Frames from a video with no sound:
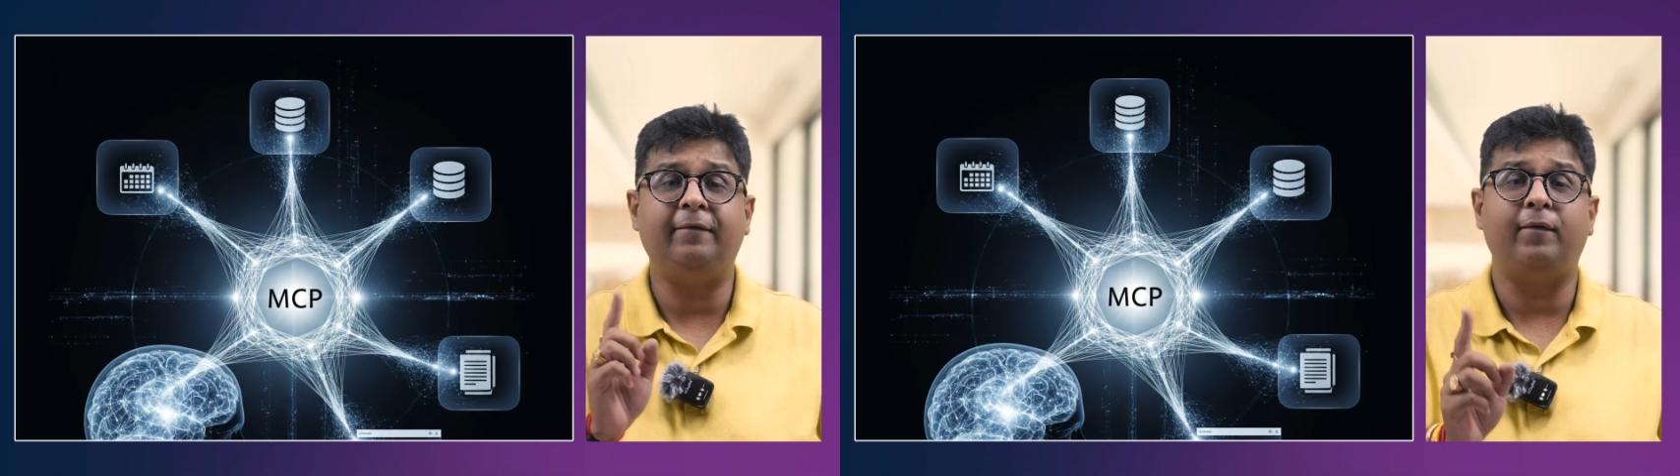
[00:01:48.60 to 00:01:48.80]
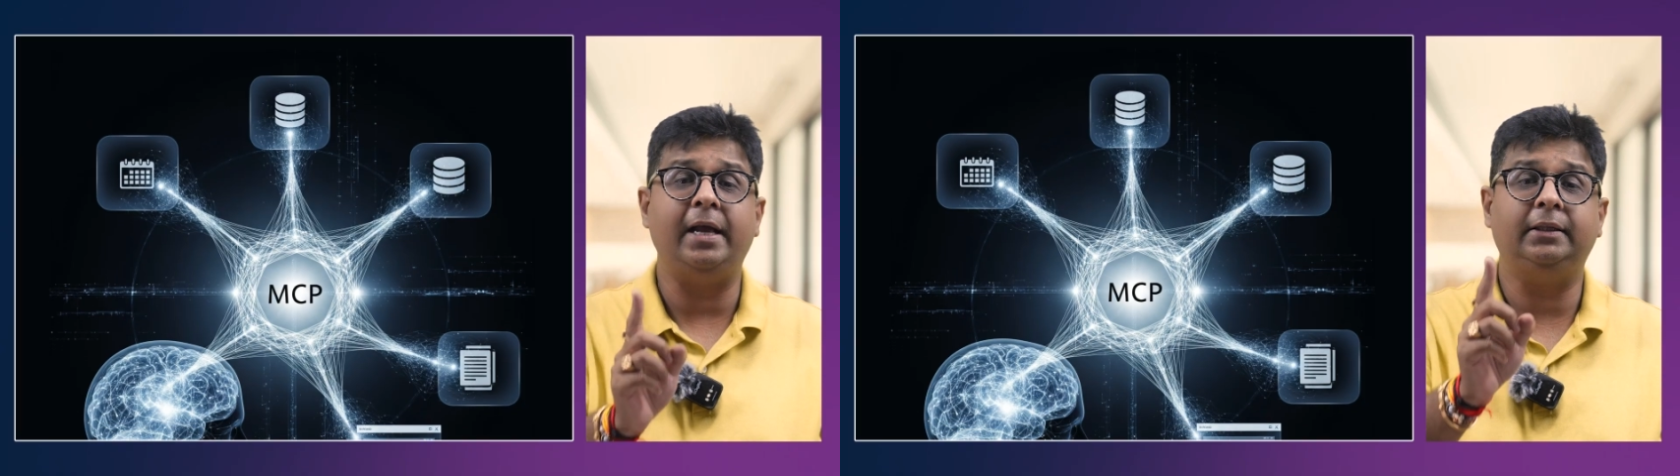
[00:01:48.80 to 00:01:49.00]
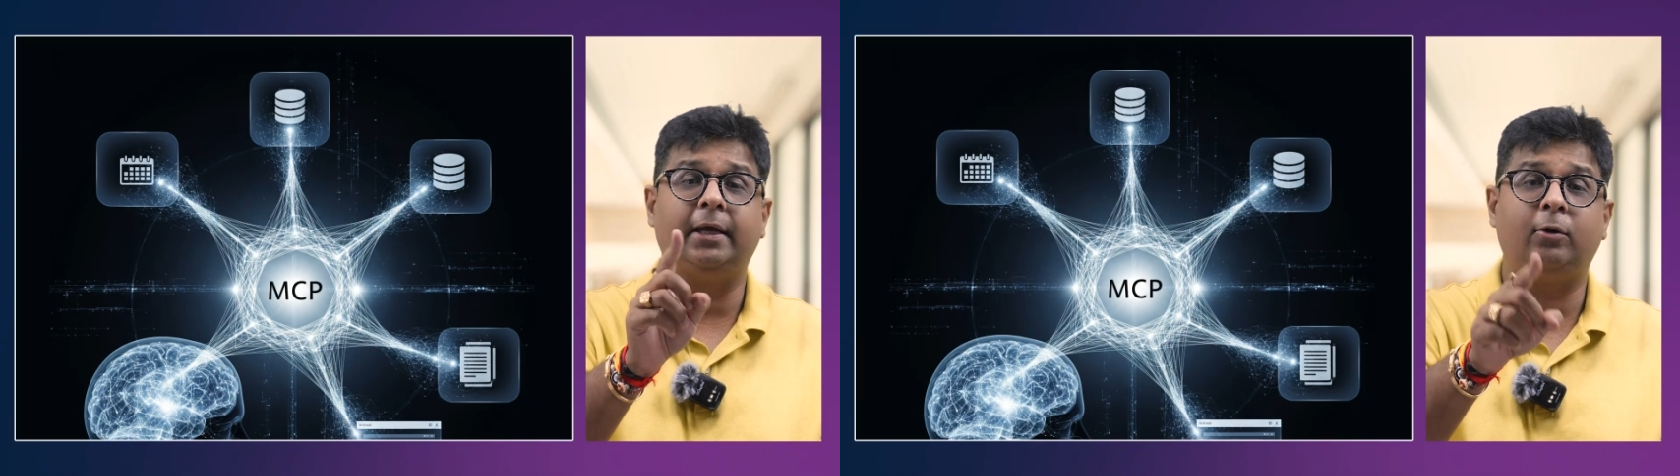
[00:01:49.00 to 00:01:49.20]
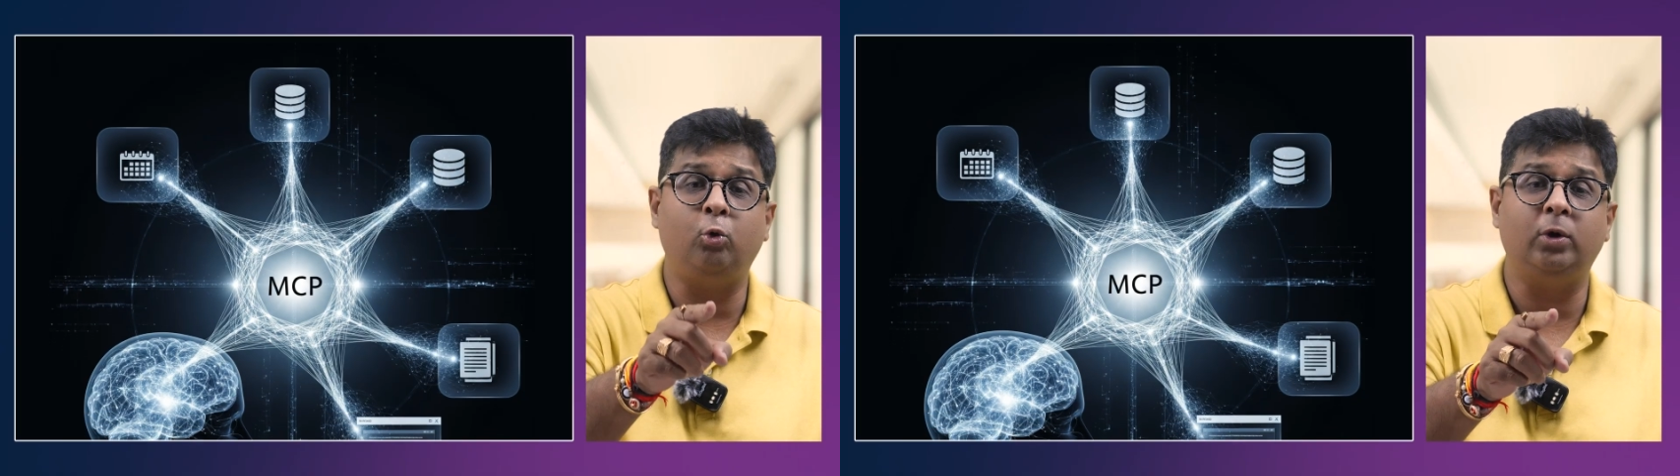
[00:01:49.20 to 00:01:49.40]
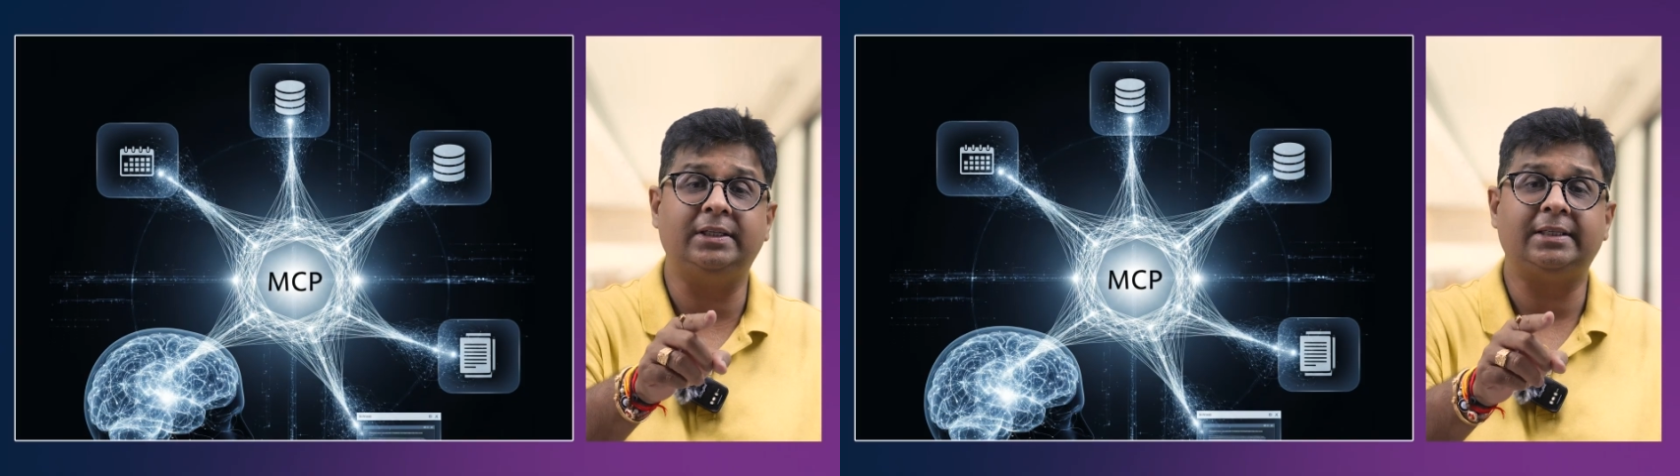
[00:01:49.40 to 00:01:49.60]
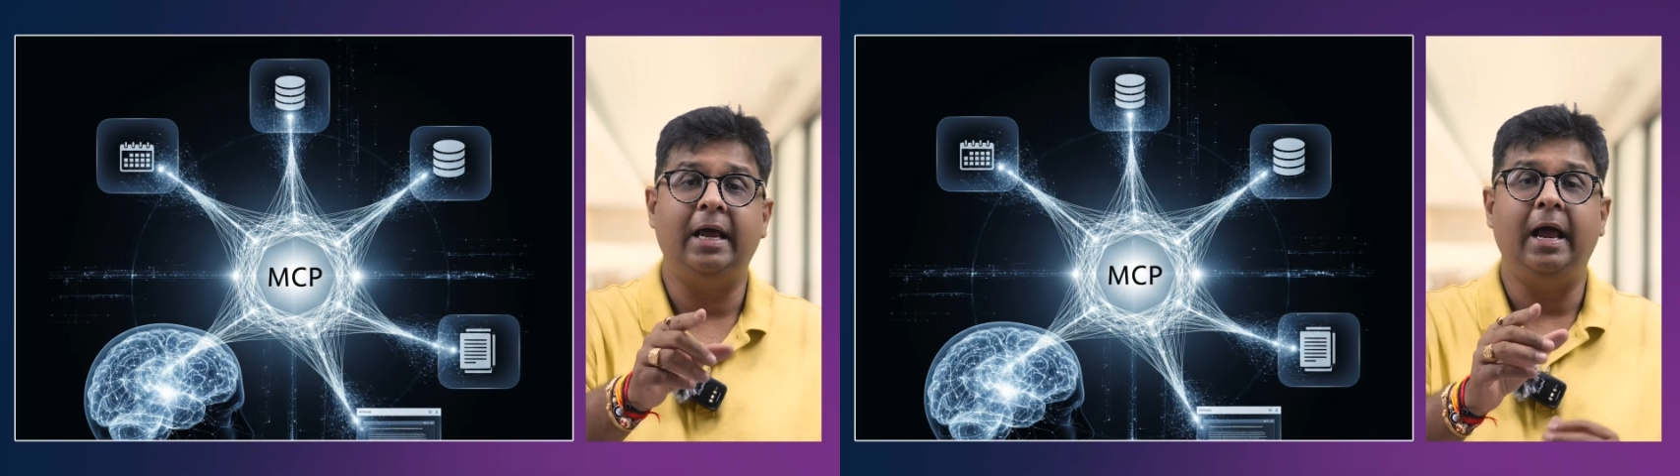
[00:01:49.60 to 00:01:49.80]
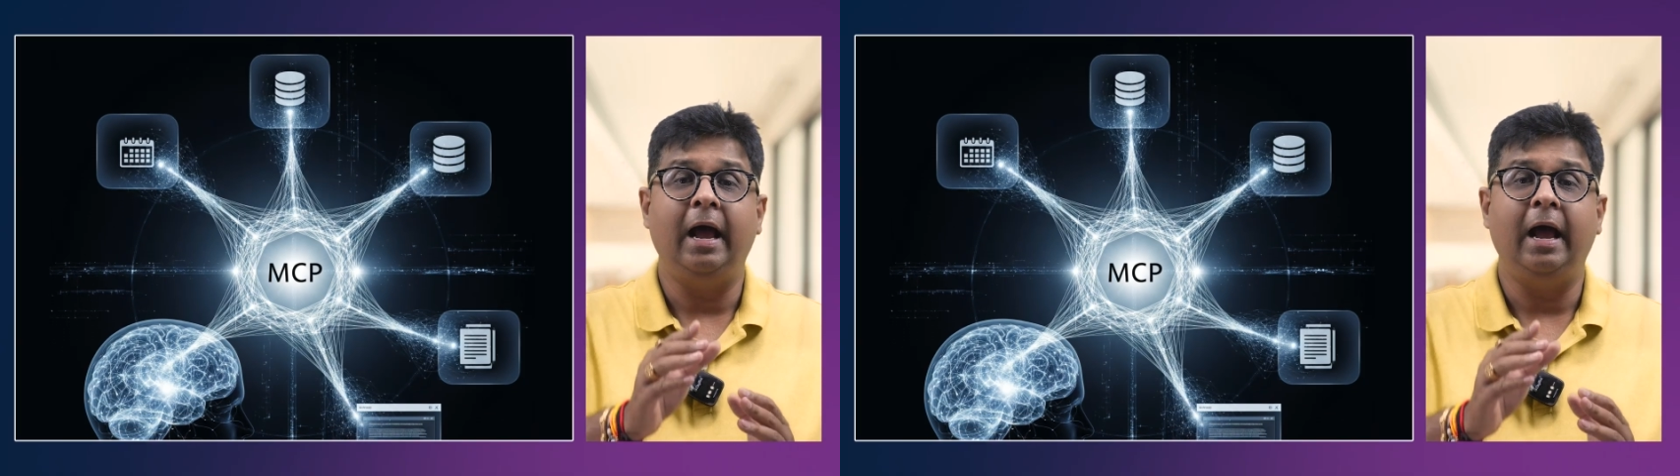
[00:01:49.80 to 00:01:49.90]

defined the rules